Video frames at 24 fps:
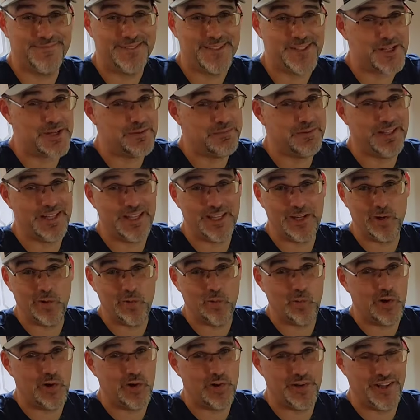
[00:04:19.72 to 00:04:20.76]
simulated
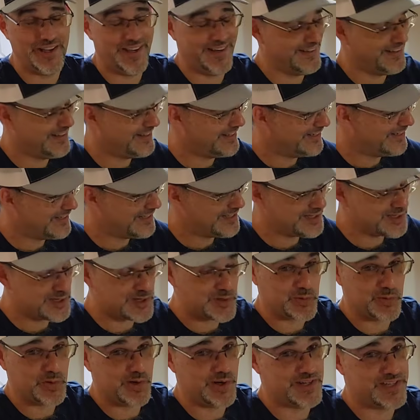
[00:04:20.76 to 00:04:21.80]
walnut. This is
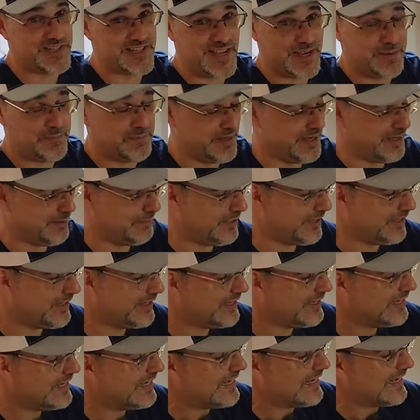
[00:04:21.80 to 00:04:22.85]
where it's at, baby.
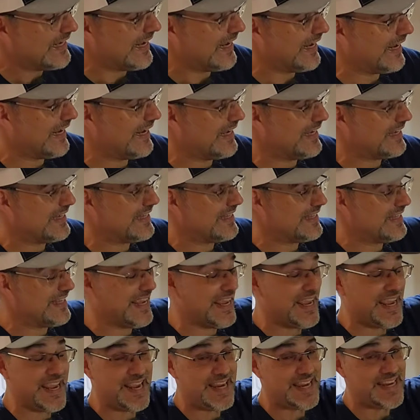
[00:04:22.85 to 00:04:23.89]
And in
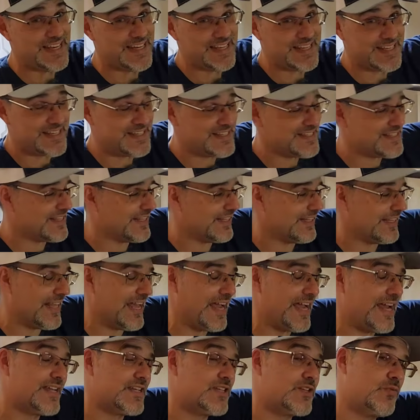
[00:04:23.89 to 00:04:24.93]
the 80s, the
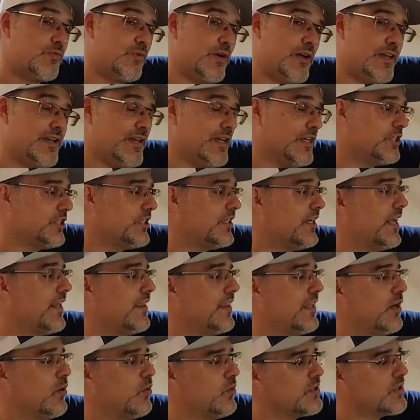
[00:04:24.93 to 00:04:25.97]
last rendition, I
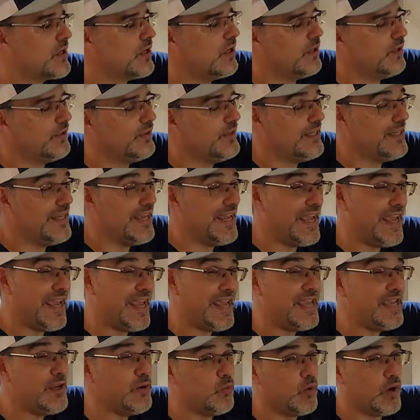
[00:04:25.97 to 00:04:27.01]
think, was called the
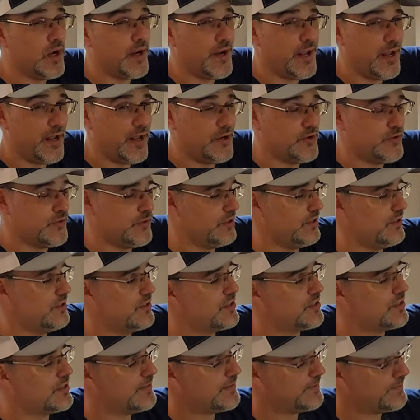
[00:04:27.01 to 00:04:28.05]

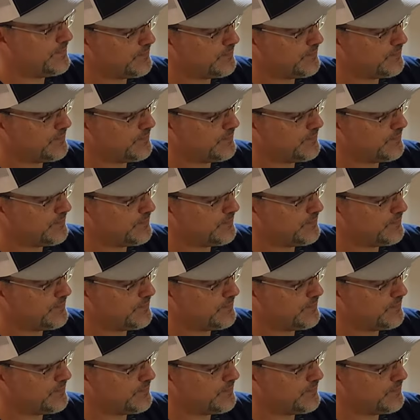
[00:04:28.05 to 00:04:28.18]
A100s.